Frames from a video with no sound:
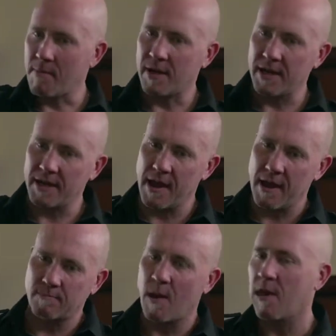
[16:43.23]

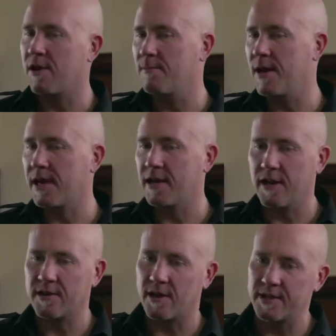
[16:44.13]
I couldn't make it. I
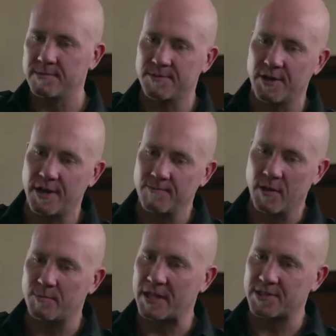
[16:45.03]
got called in. Sorry.
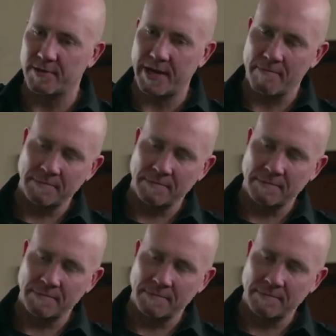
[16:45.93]
Hope that's all right.